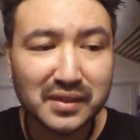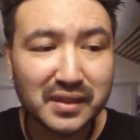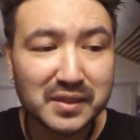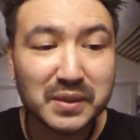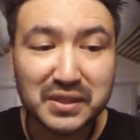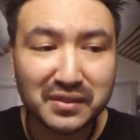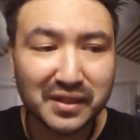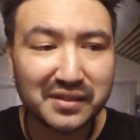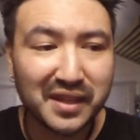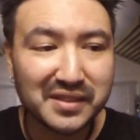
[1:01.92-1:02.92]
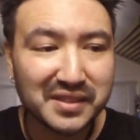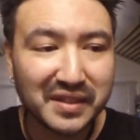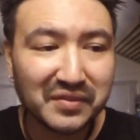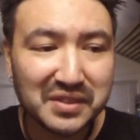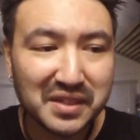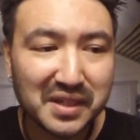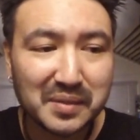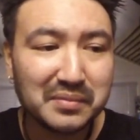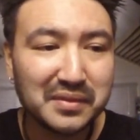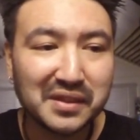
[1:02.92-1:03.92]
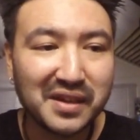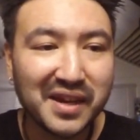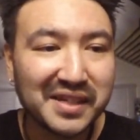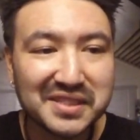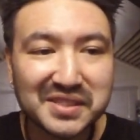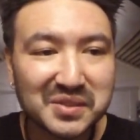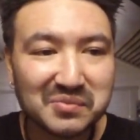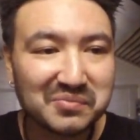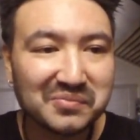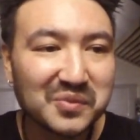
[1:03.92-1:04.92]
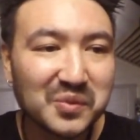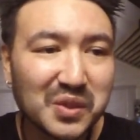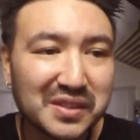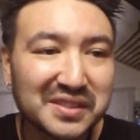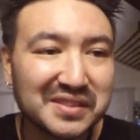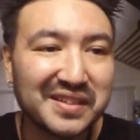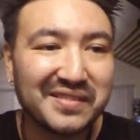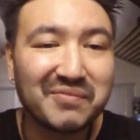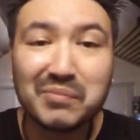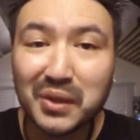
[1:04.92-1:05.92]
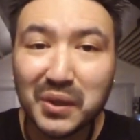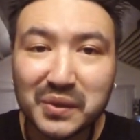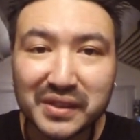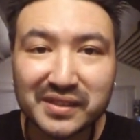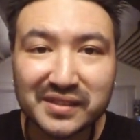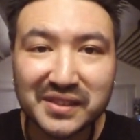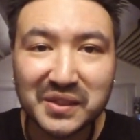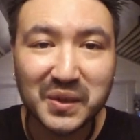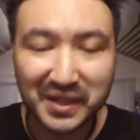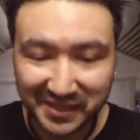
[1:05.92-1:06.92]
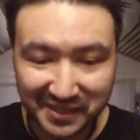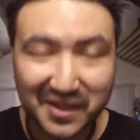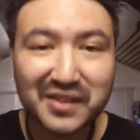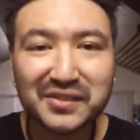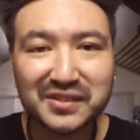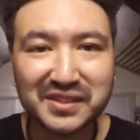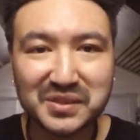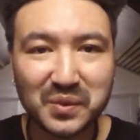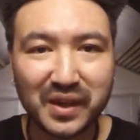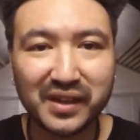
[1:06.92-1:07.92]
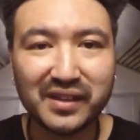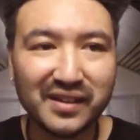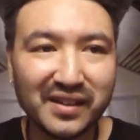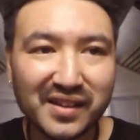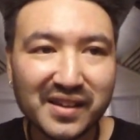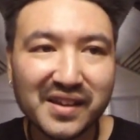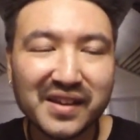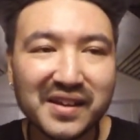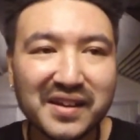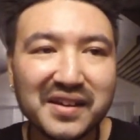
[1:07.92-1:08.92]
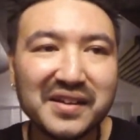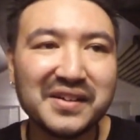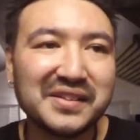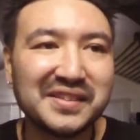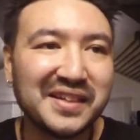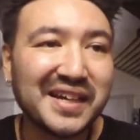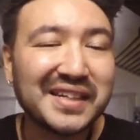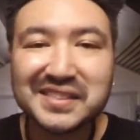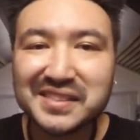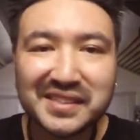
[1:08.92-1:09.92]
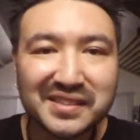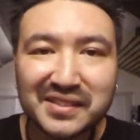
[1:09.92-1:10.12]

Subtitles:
especially like Thanksgiving time, I just was bloated. I did not look this way. I just